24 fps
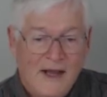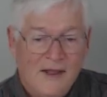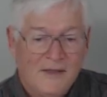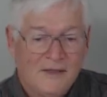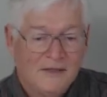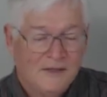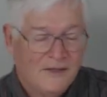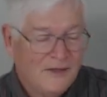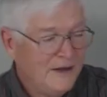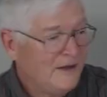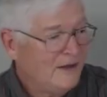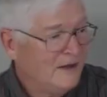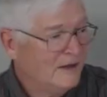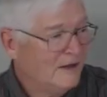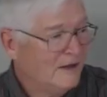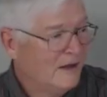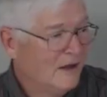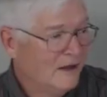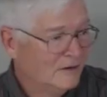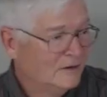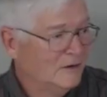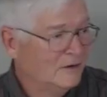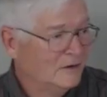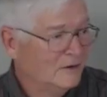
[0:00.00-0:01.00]
And
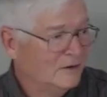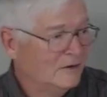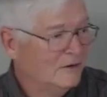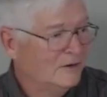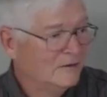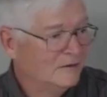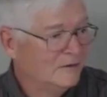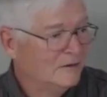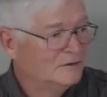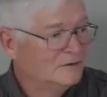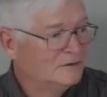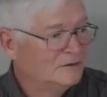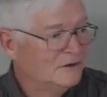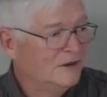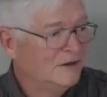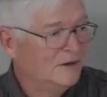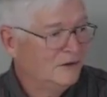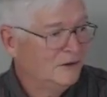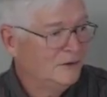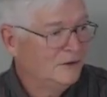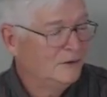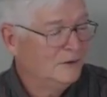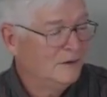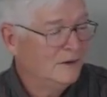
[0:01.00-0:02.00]
then I'll go to the
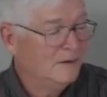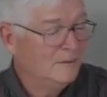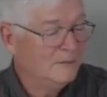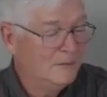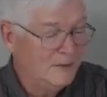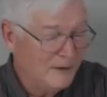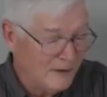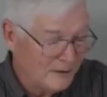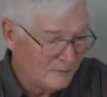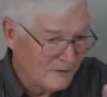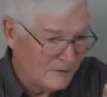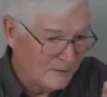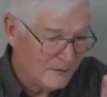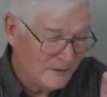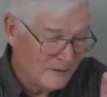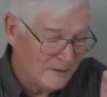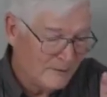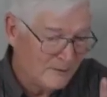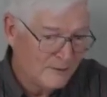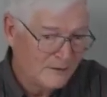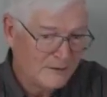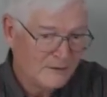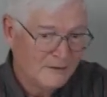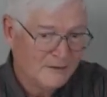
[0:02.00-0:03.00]
university and do it. But
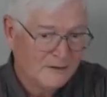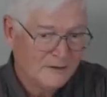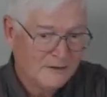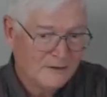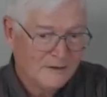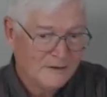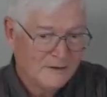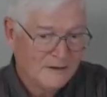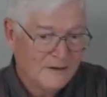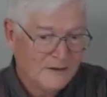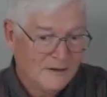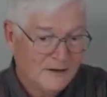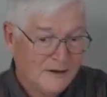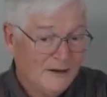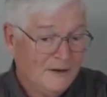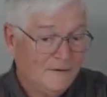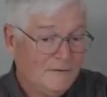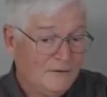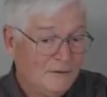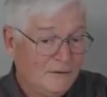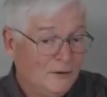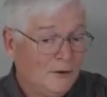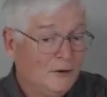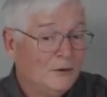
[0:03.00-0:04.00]
remember,
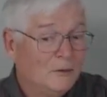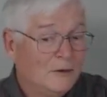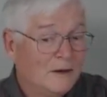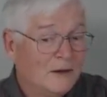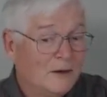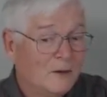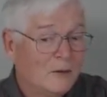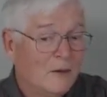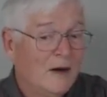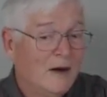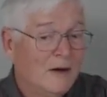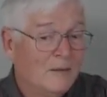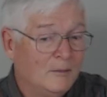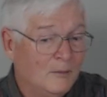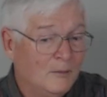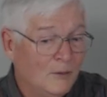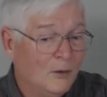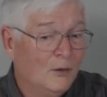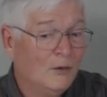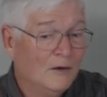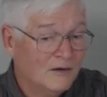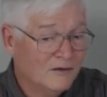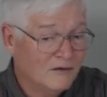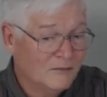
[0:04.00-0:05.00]
if you require
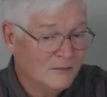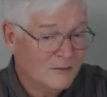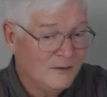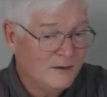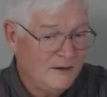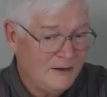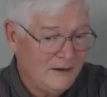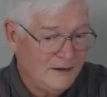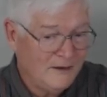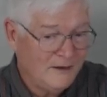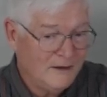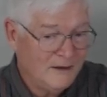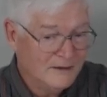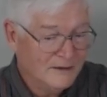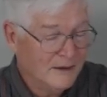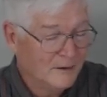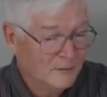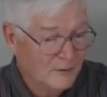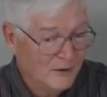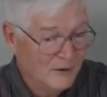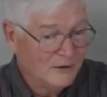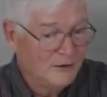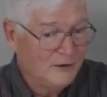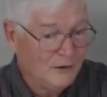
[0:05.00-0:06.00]
more of me
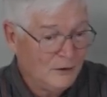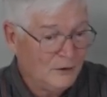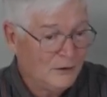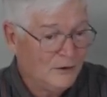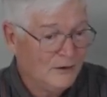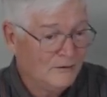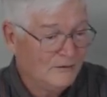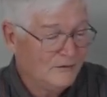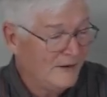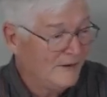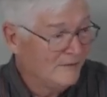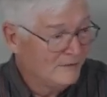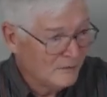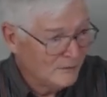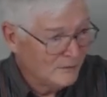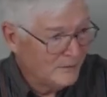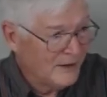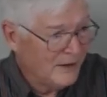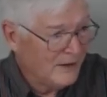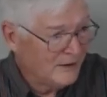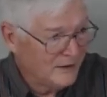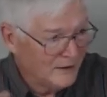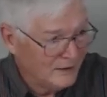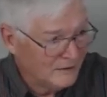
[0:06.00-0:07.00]
than what you do of
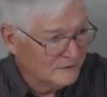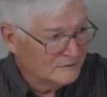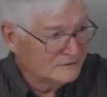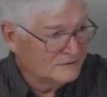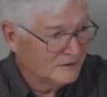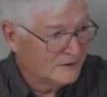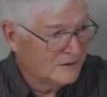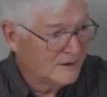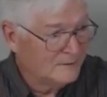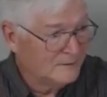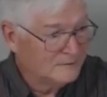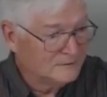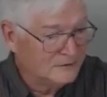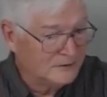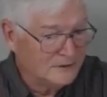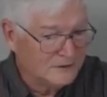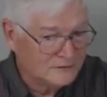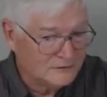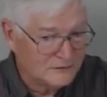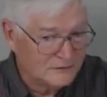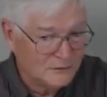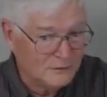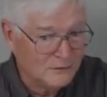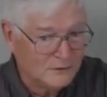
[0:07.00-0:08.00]
everybody else that comes
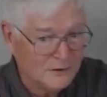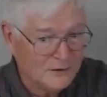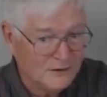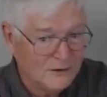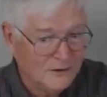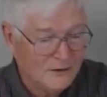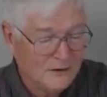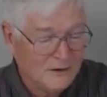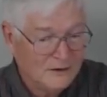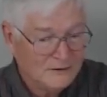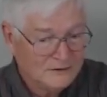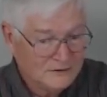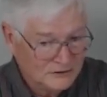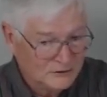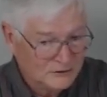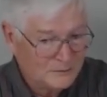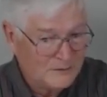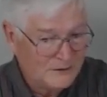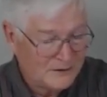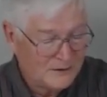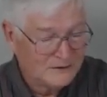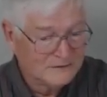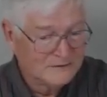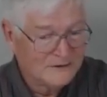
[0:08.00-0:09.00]
in this door,
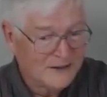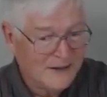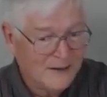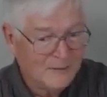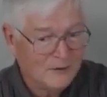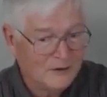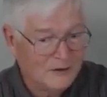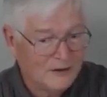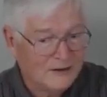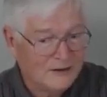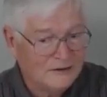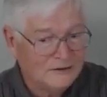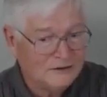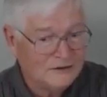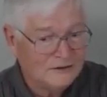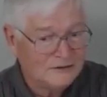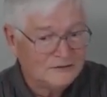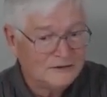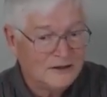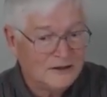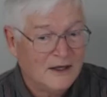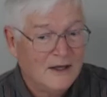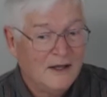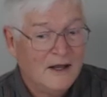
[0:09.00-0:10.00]
just because I'm
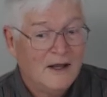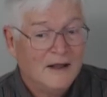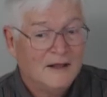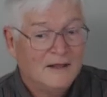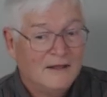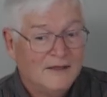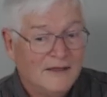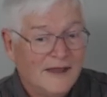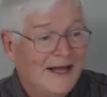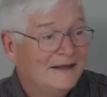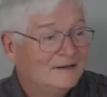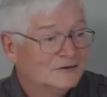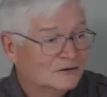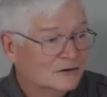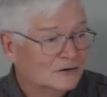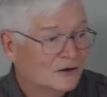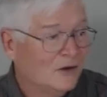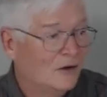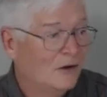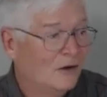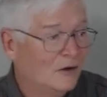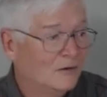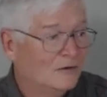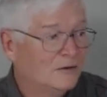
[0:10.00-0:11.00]
religious, that's
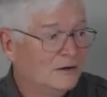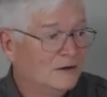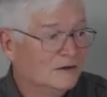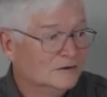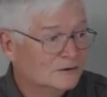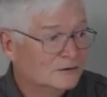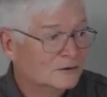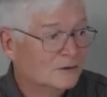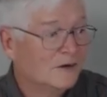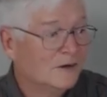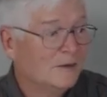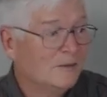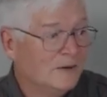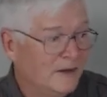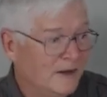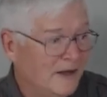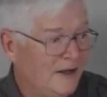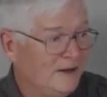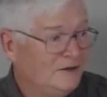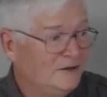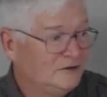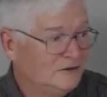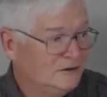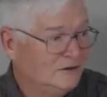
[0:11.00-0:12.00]
called
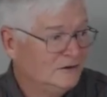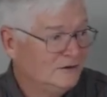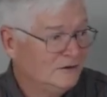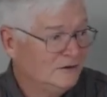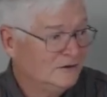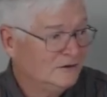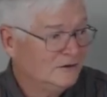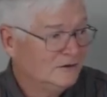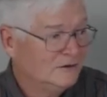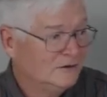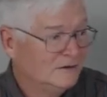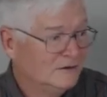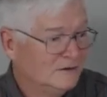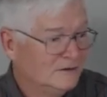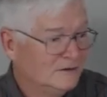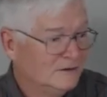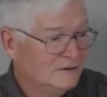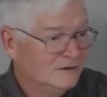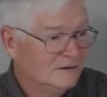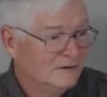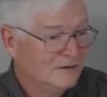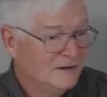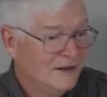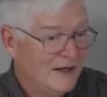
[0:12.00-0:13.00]
discrimination,
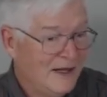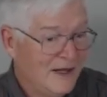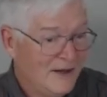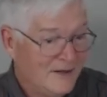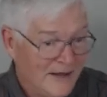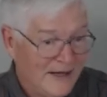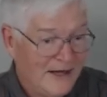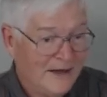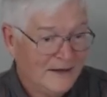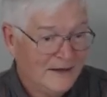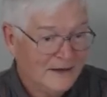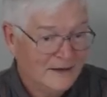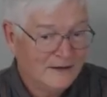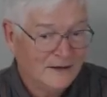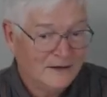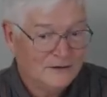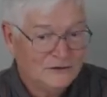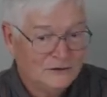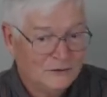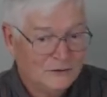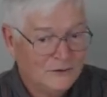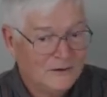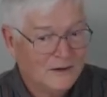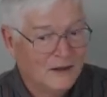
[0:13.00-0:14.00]
and that can
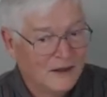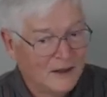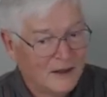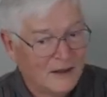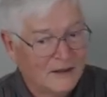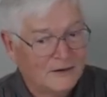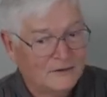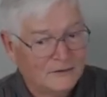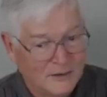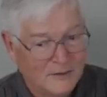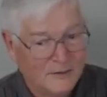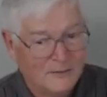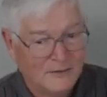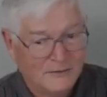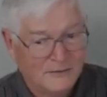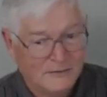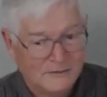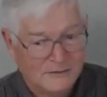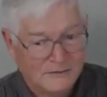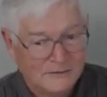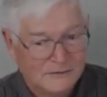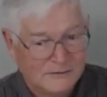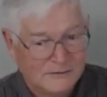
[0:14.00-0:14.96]
get you in a lot of trouble.